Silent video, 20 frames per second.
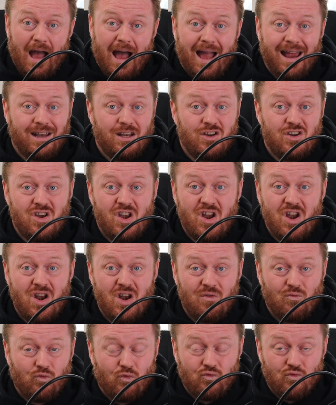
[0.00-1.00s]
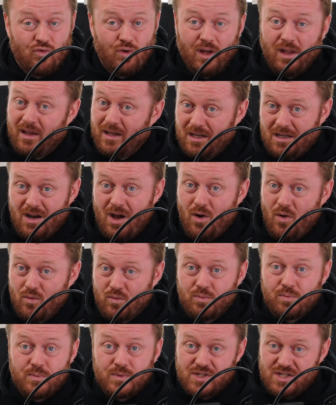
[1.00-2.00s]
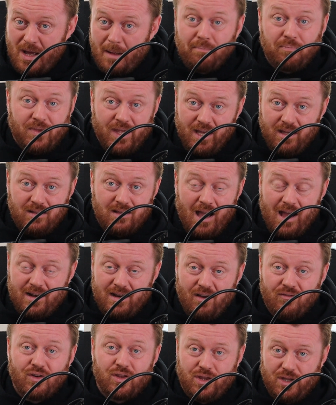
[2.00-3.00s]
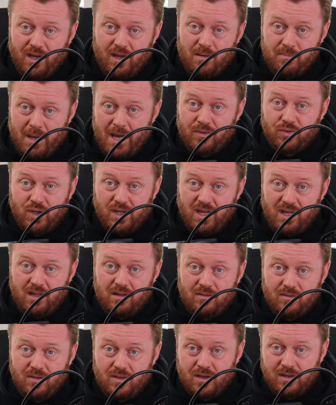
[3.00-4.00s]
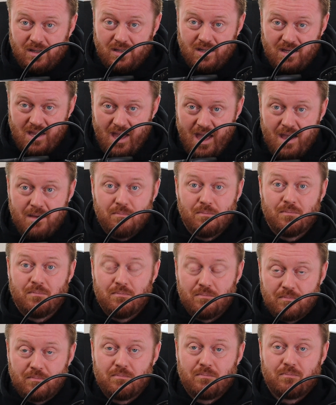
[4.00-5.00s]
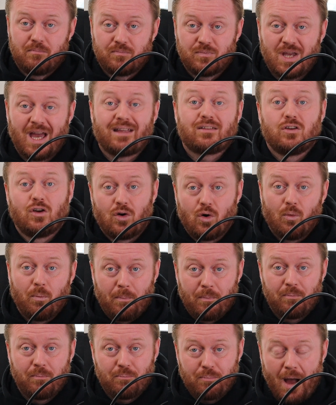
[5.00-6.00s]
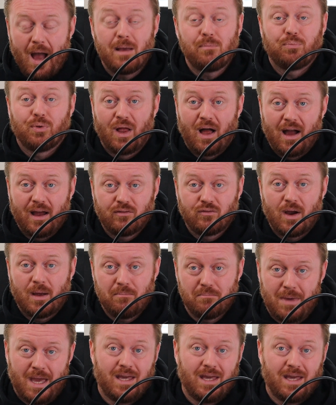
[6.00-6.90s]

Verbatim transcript: I n- really know something, not everything, about the, the game technical pipeline, right?